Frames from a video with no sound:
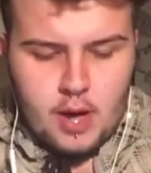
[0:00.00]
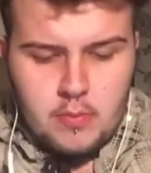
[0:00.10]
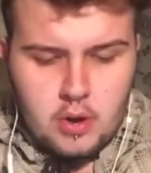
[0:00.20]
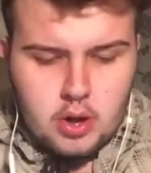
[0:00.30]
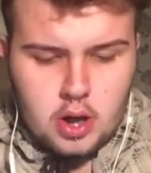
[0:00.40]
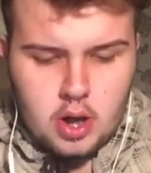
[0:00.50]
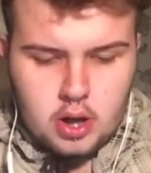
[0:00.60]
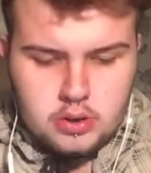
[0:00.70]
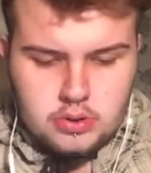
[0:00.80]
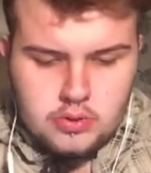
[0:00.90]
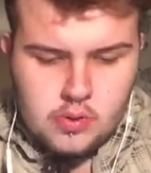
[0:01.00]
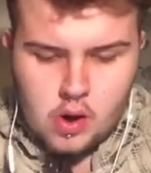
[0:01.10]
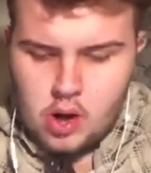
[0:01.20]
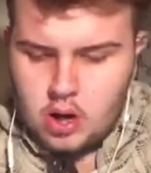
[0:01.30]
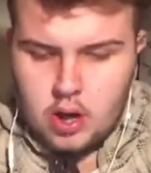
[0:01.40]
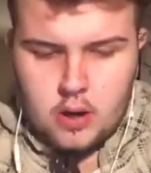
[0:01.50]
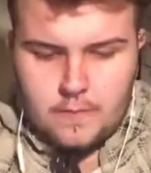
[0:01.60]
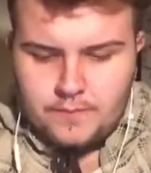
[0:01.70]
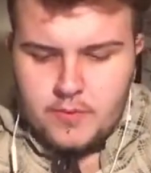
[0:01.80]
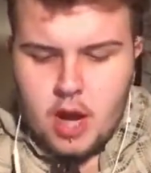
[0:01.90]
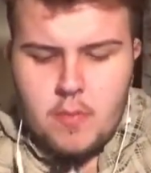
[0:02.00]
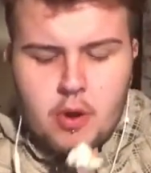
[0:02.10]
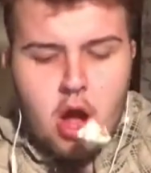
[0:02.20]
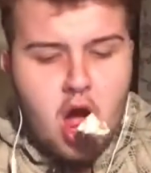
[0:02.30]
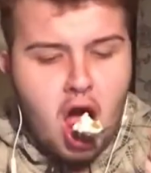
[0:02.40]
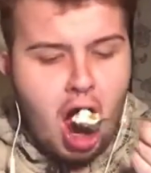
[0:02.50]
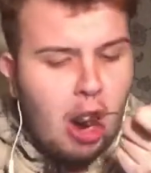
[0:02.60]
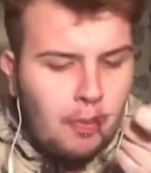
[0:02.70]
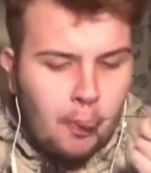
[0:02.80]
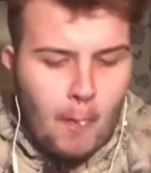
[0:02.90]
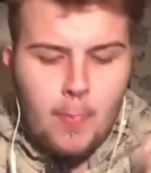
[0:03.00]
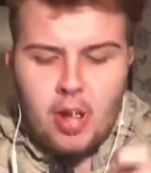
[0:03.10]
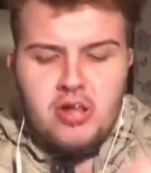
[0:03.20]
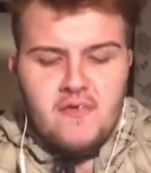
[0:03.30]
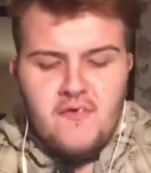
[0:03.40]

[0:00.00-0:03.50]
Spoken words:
Oh my god. Oh my god. What the